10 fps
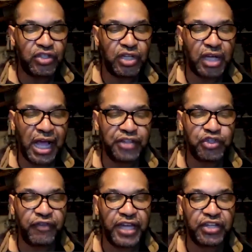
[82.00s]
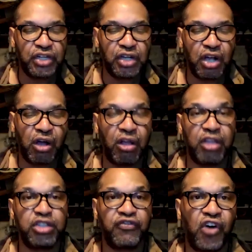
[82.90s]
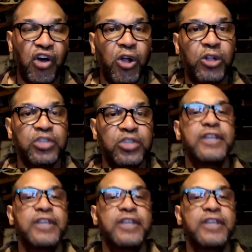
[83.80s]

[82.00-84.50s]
The conservation cause falls